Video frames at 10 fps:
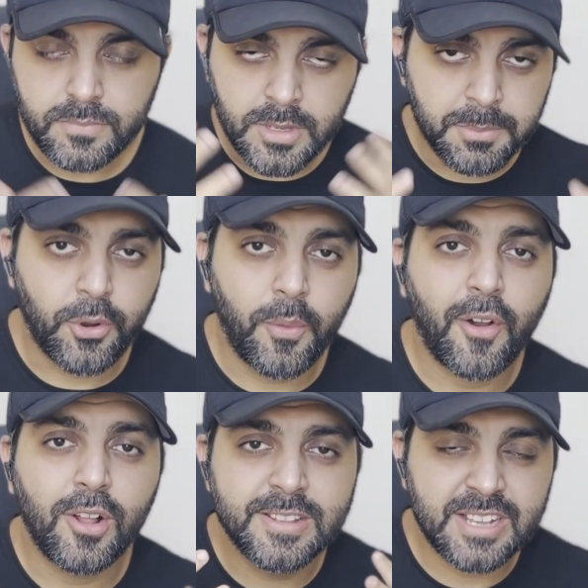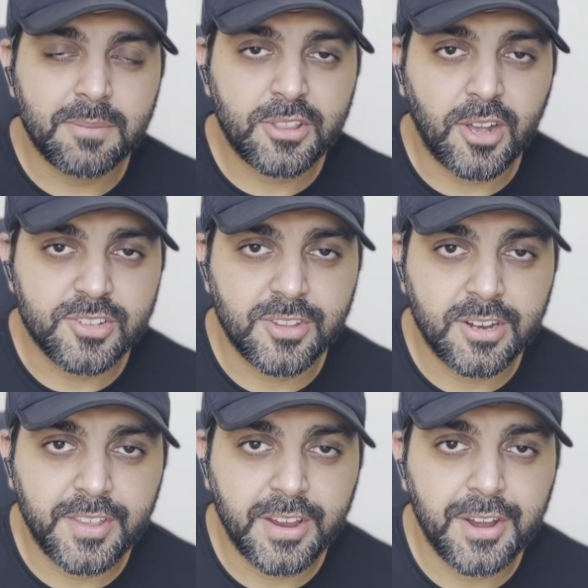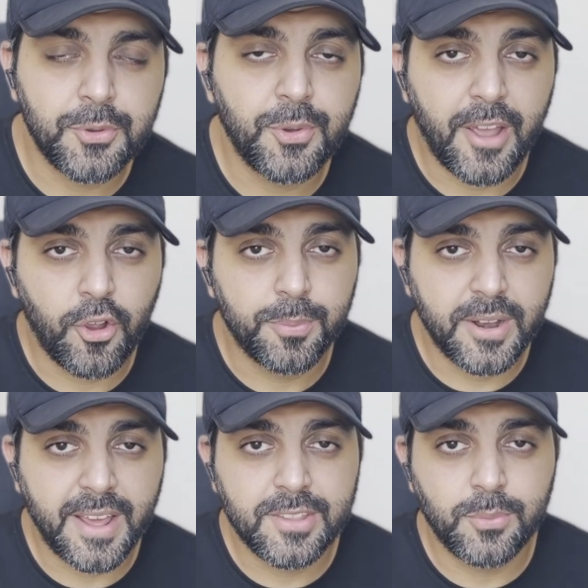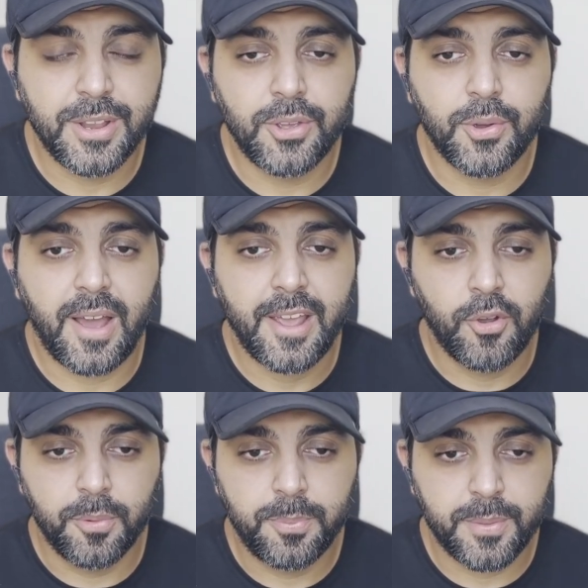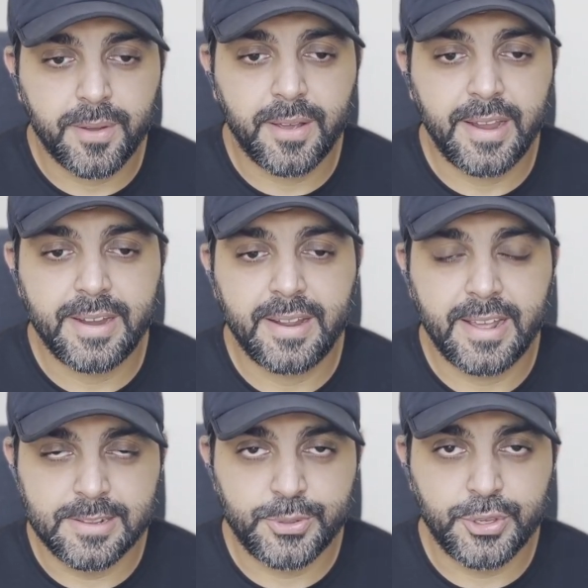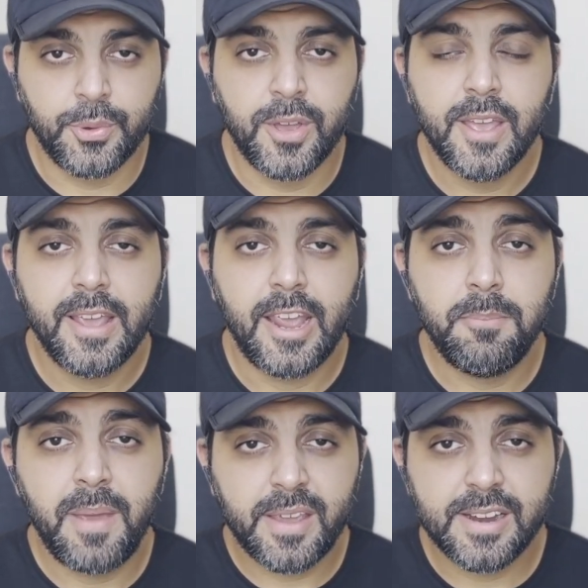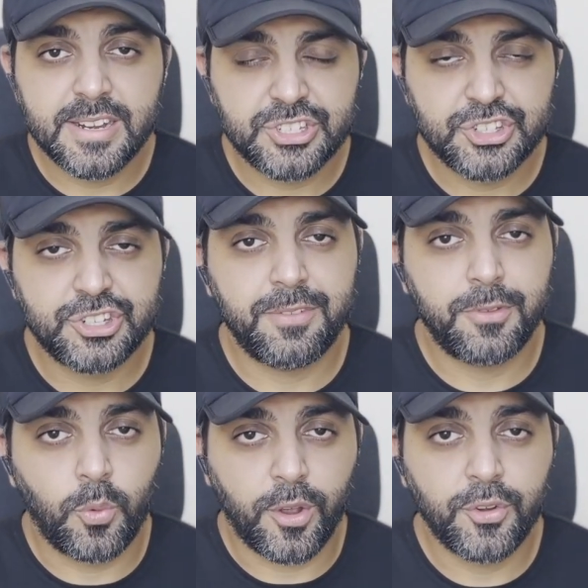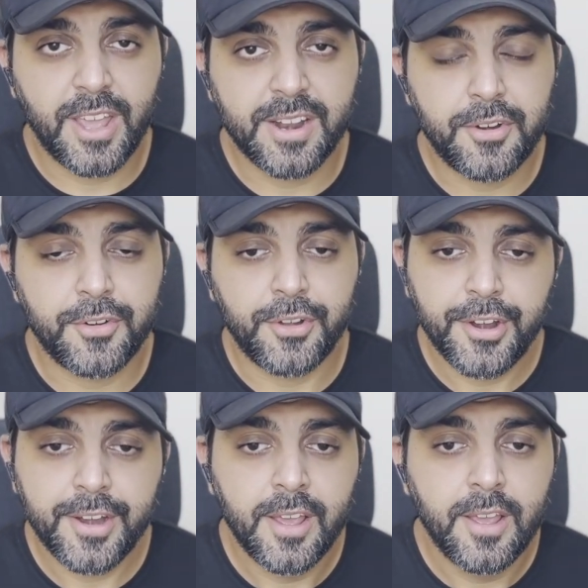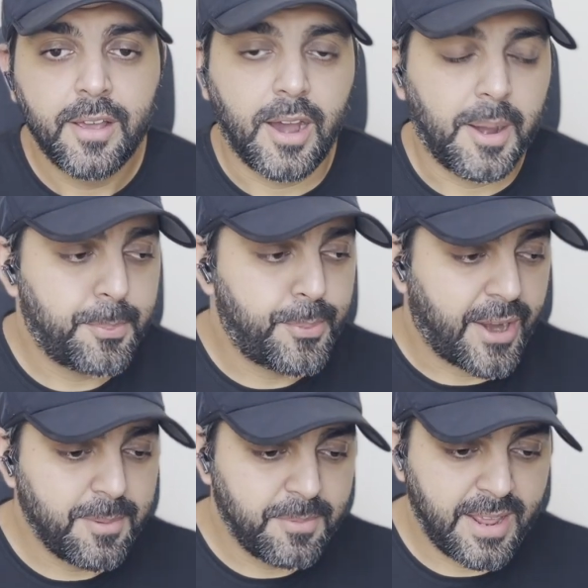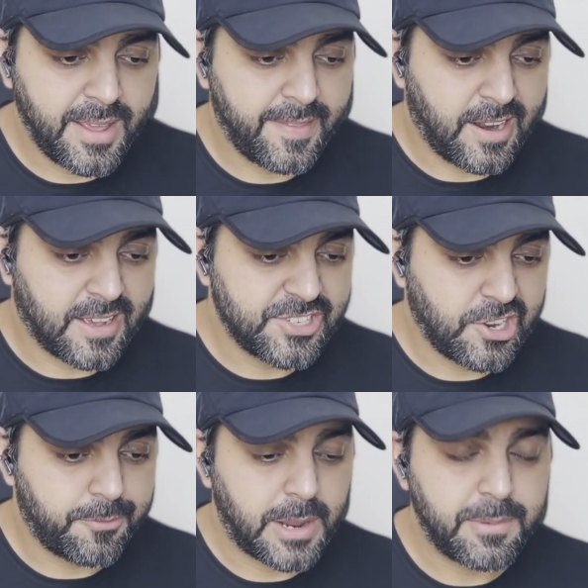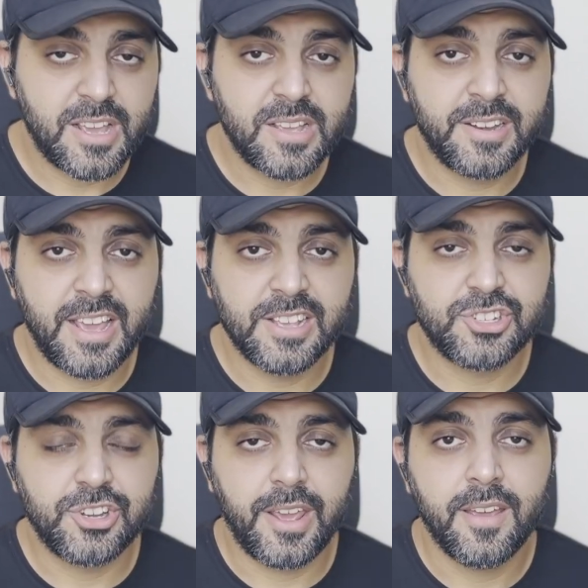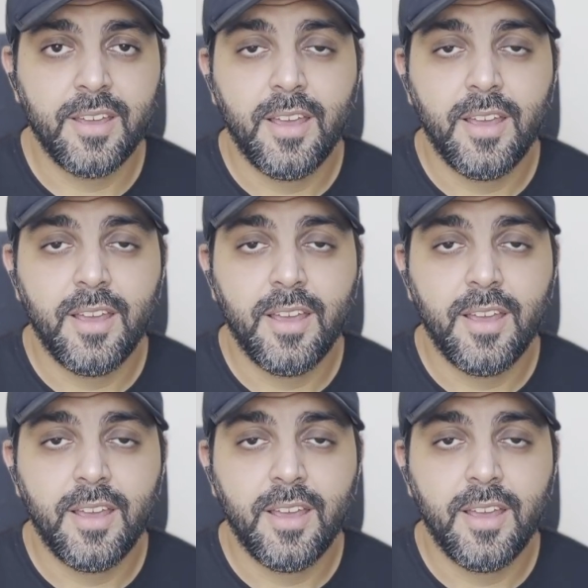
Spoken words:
But overall, these are my thoughts on the Nothing Air 2. I hope you liked the video. I hope it helps you in making a decision if you want to get it or not. Prime Day, the last day of Prime Day is today.